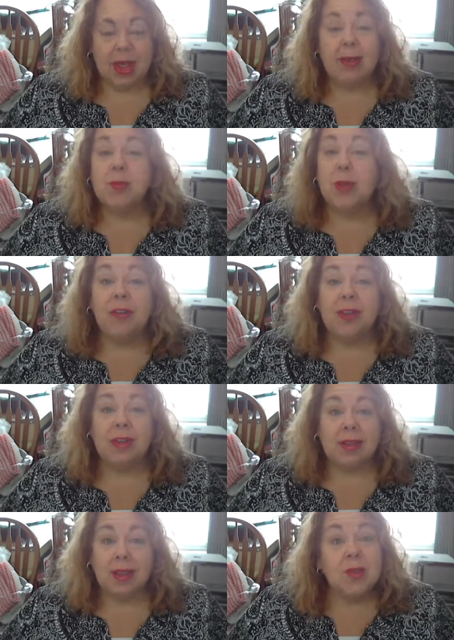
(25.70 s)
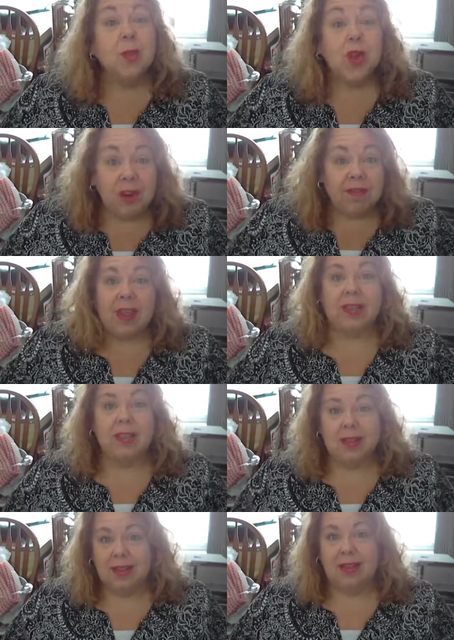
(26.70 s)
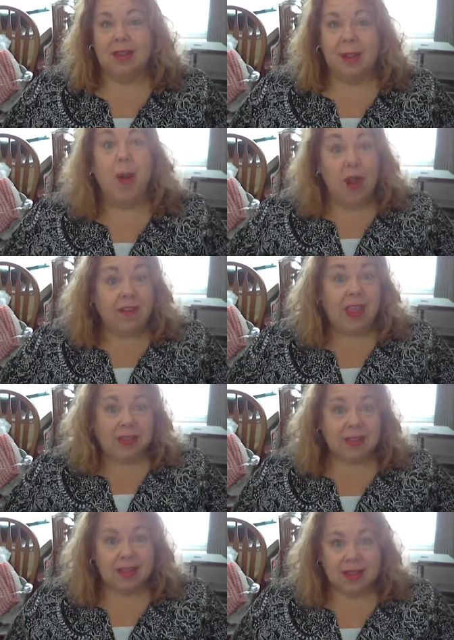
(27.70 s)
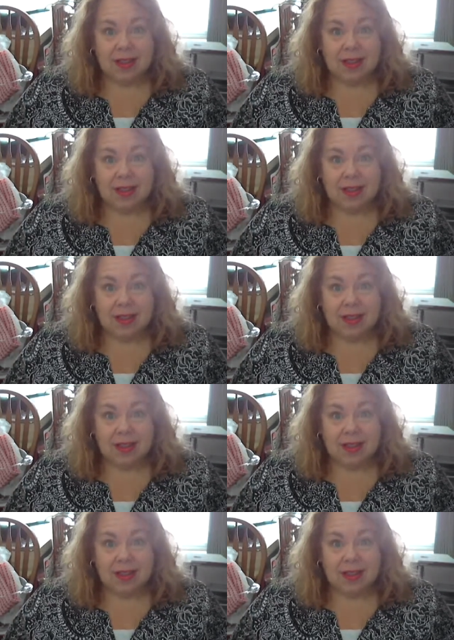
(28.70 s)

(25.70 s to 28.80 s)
So I was perfect. I was perfect. Perfect.